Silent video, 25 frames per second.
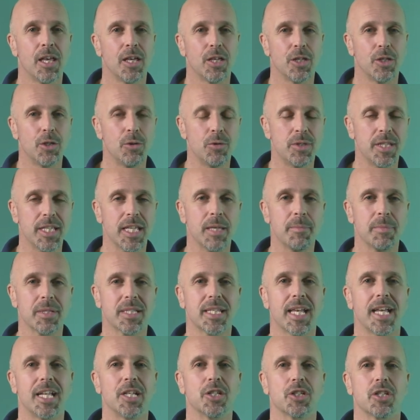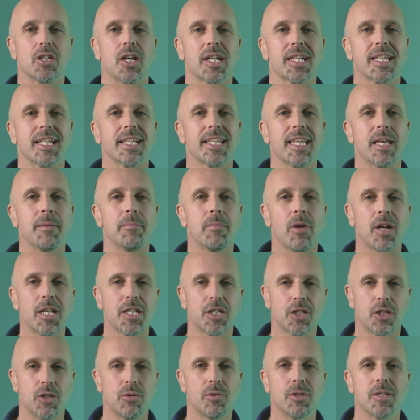Using imitation, I can get my
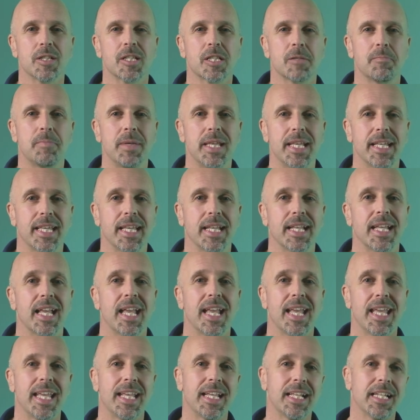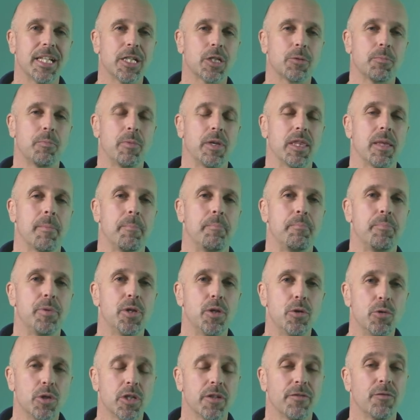students speaking English with a
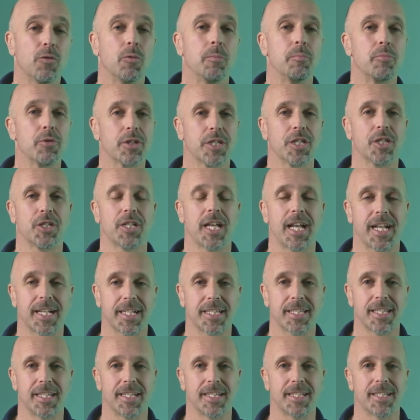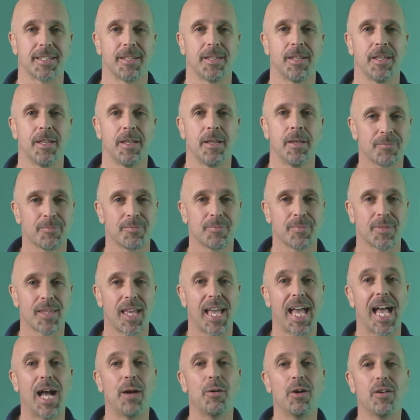beautiful British accent.
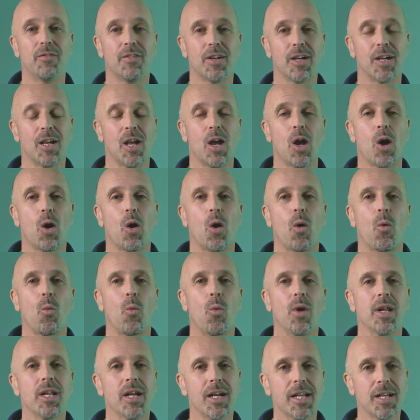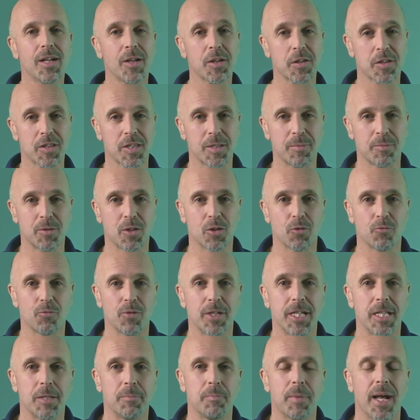However, when I ask them to
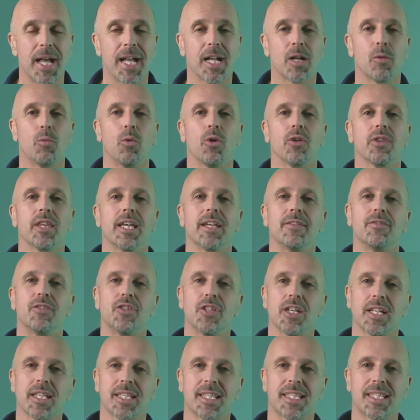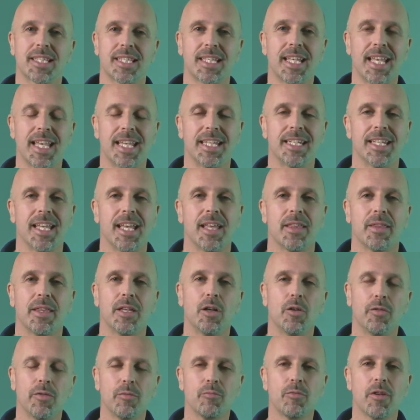read back what they've just said, they
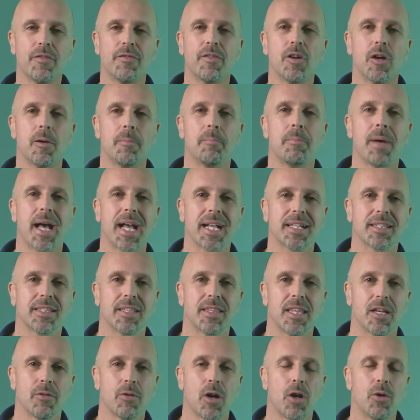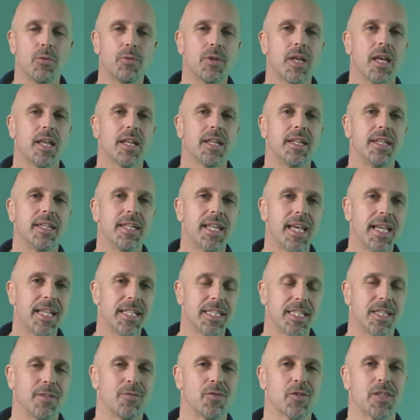often revert back to their own
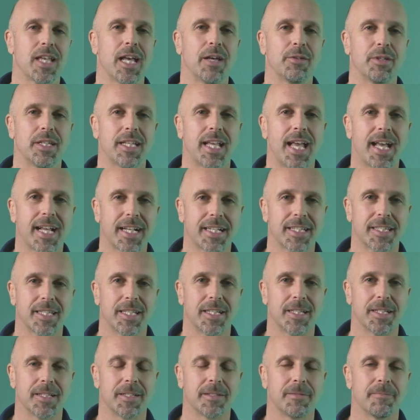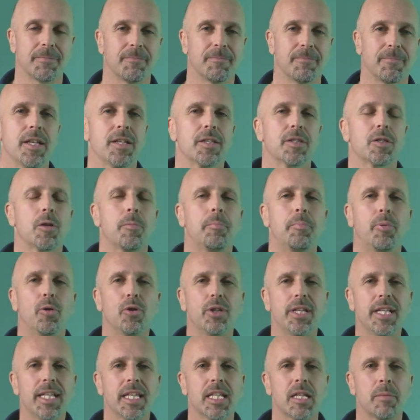native sounding accent. So
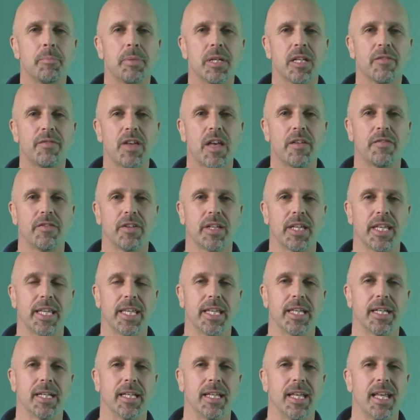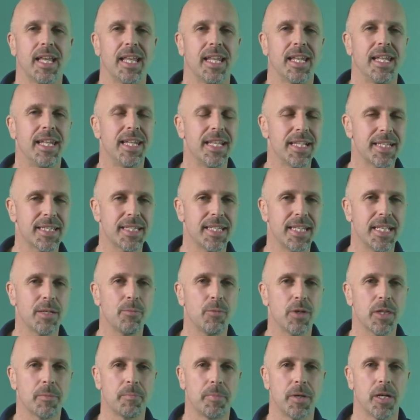putting in a bit of effort here, listening
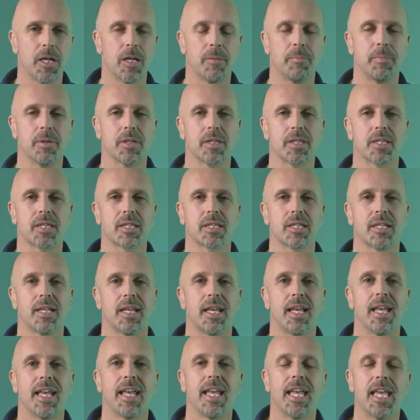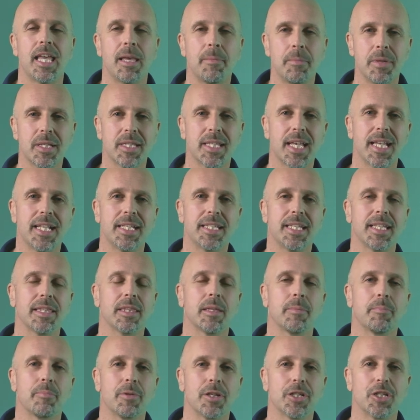with purpose, imitating
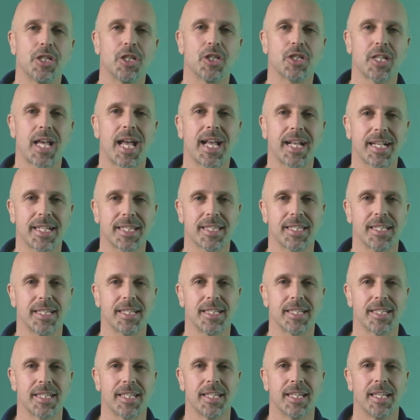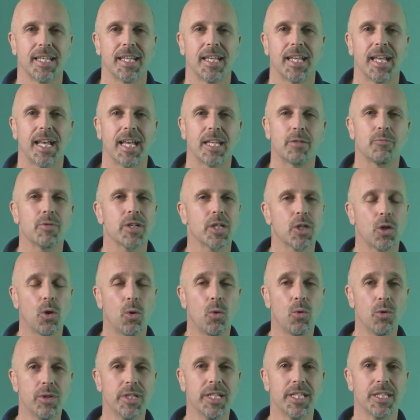the British accent, and
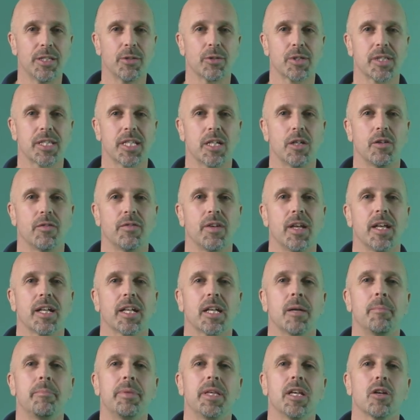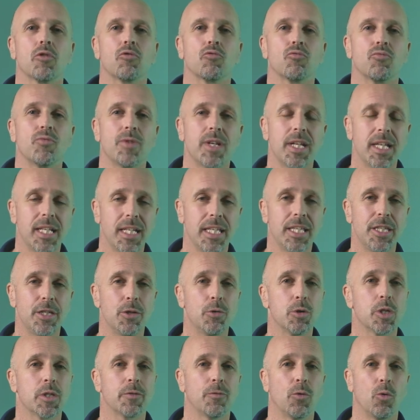recording yourself can be a really
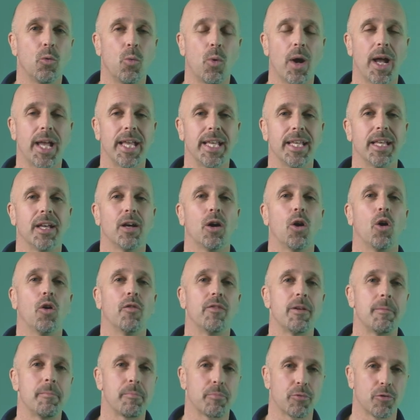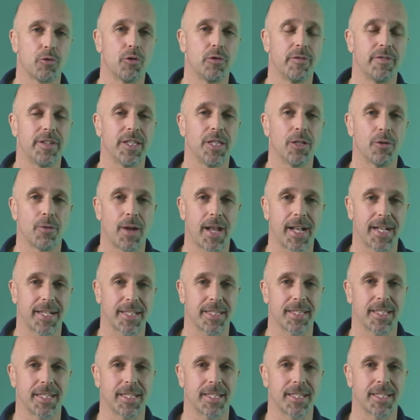useful way of improving your
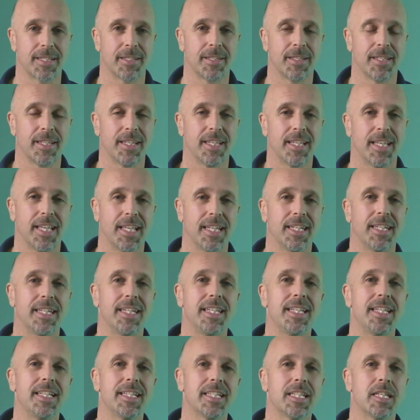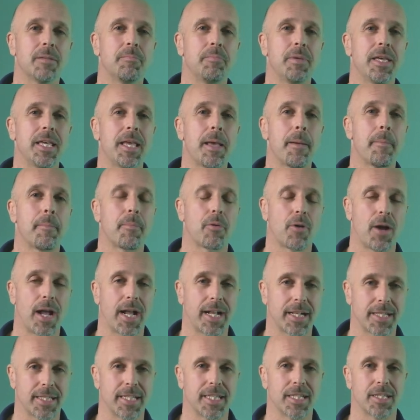accent. It needs to be
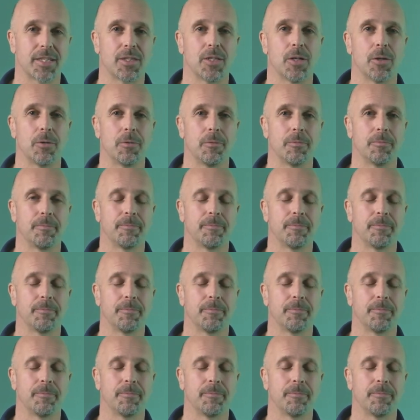practice though.